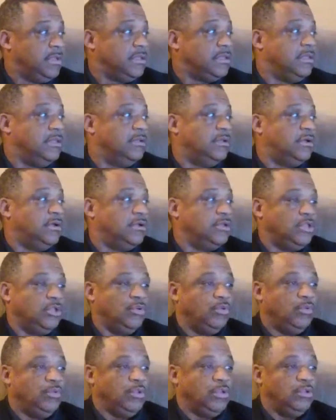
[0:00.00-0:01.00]
You
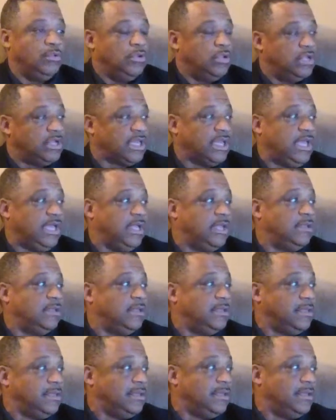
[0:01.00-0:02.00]
look at
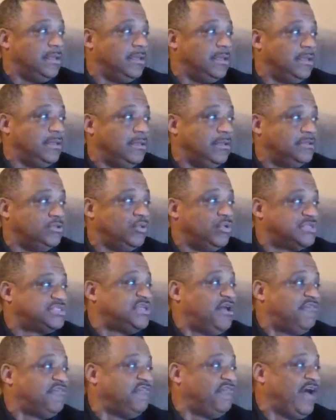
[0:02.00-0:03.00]
you do a
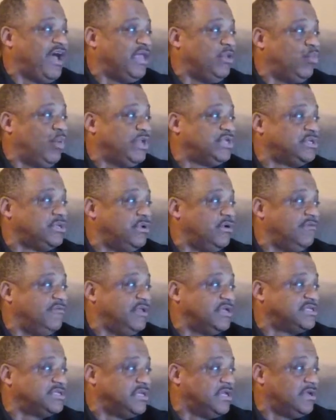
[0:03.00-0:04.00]
self-evaluation of
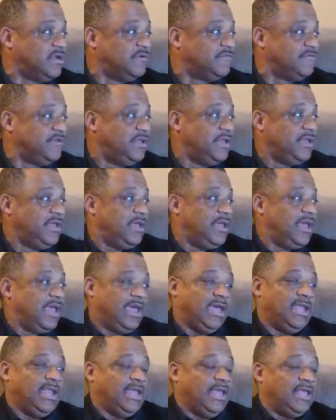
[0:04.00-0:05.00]
yourself,
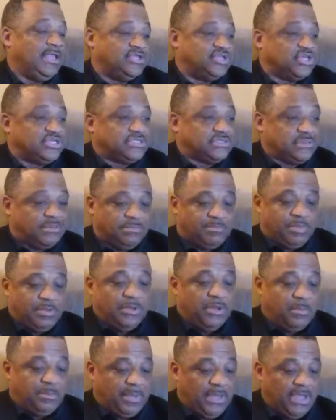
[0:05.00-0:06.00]
and just
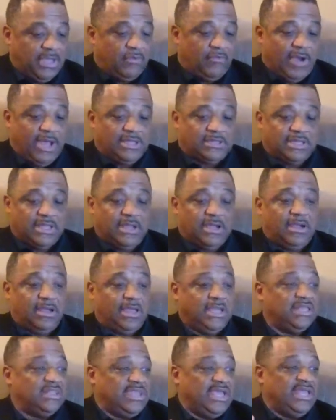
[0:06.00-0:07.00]
putting a pin right there,
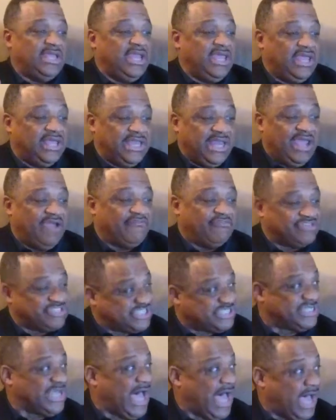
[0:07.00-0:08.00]
it never
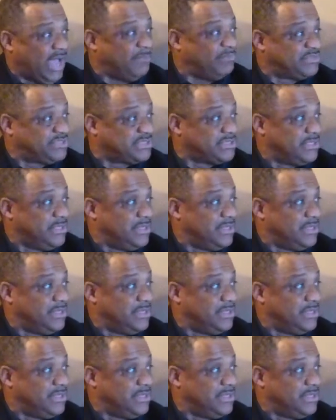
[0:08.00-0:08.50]
stops.